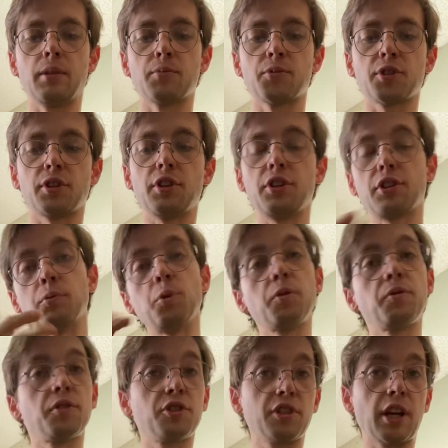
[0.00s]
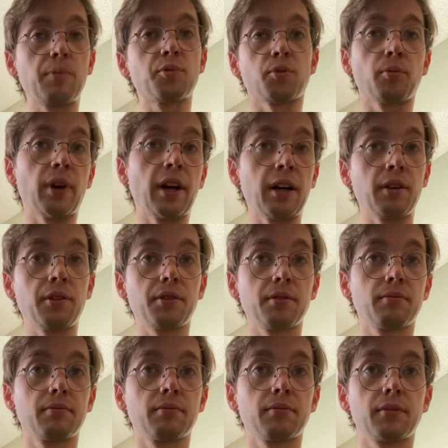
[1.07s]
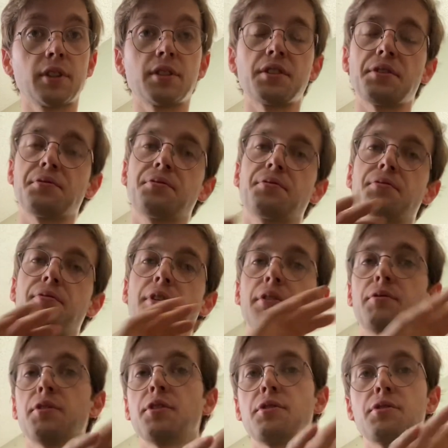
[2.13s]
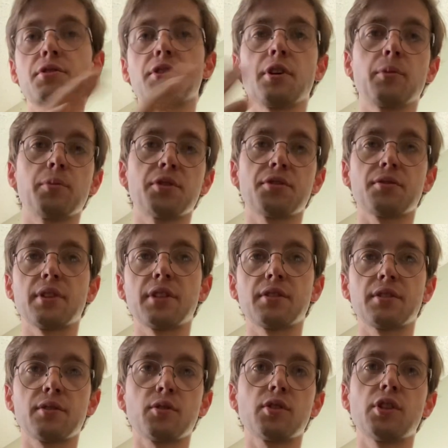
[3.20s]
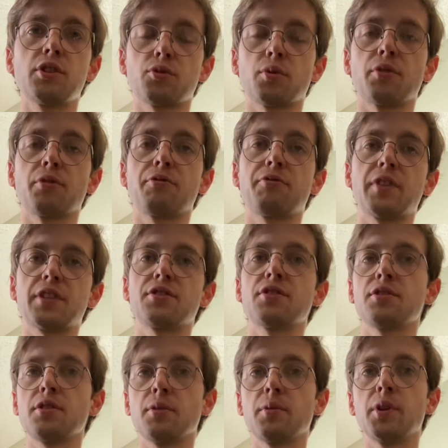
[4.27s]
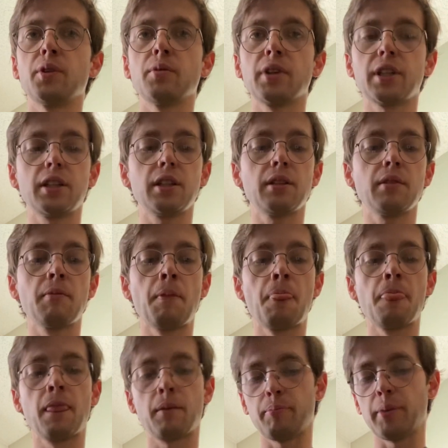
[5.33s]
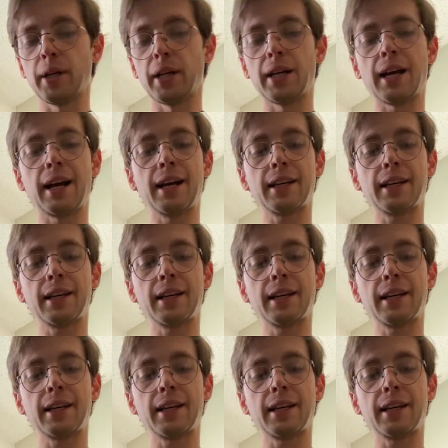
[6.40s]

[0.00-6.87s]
so that you can move the shapes around. Because if you're using open strings, it sort of fixes you into a key. But I